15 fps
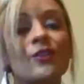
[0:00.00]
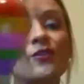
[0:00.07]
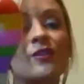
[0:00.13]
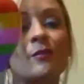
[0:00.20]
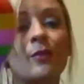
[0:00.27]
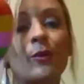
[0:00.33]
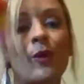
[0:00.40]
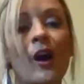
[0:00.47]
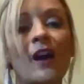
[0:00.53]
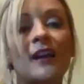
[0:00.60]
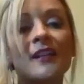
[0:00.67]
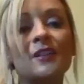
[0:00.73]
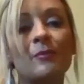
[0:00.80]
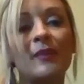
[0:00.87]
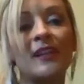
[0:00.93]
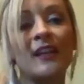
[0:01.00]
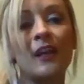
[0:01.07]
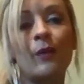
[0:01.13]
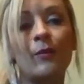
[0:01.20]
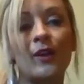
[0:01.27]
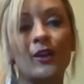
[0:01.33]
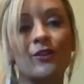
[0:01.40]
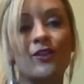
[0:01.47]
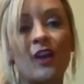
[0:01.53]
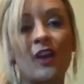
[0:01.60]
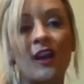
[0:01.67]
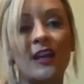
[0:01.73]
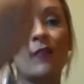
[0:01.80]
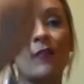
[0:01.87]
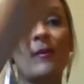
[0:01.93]
use a maraca depending on what you're
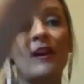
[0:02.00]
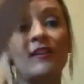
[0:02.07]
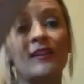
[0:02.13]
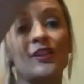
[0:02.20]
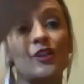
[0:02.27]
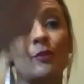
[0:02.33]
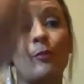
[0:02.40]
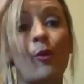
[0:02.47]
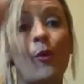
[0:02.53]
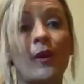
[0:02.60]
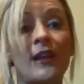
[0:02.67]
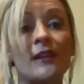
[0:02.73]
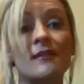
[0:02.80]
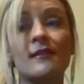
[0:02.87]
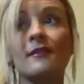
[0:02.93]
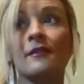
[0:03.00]
talking about, and as you point,